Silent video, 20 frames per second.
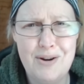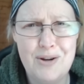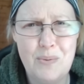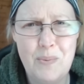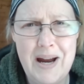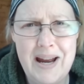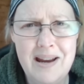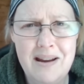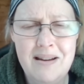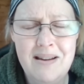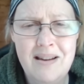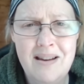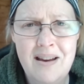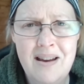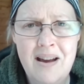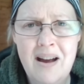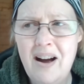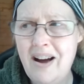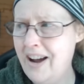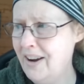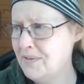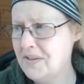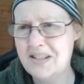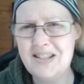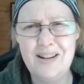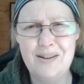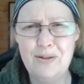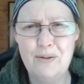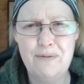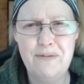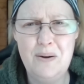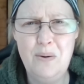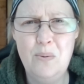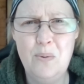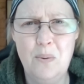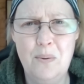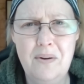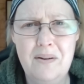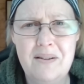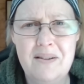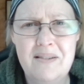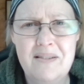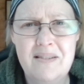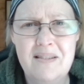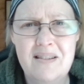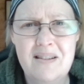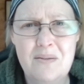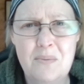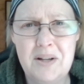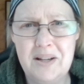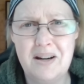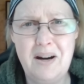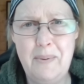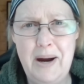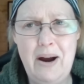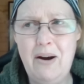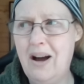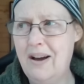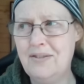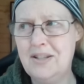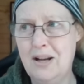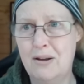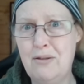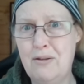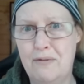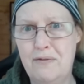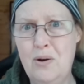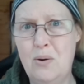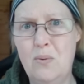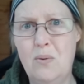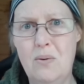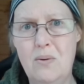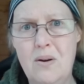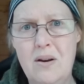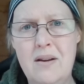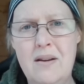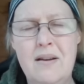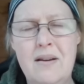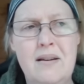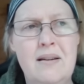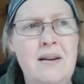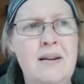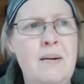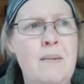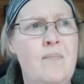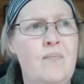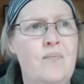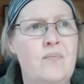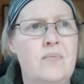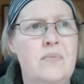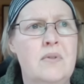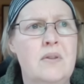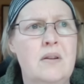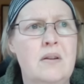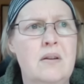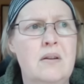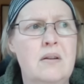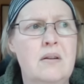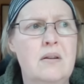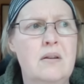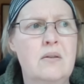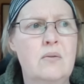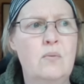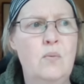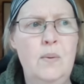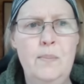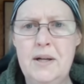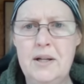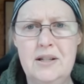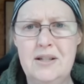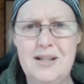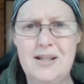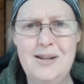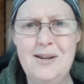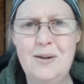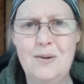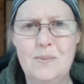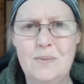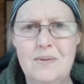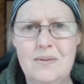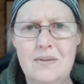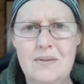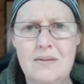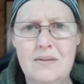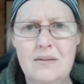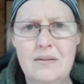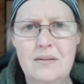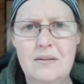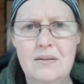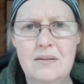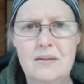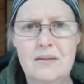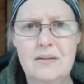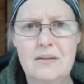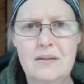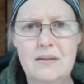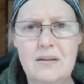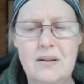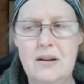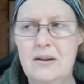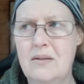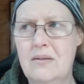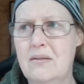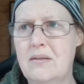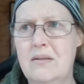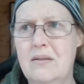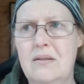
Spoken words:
run away. I have to sit on the floor when I go out. I have to sit on the floor. Like, what am I gonna do? Like,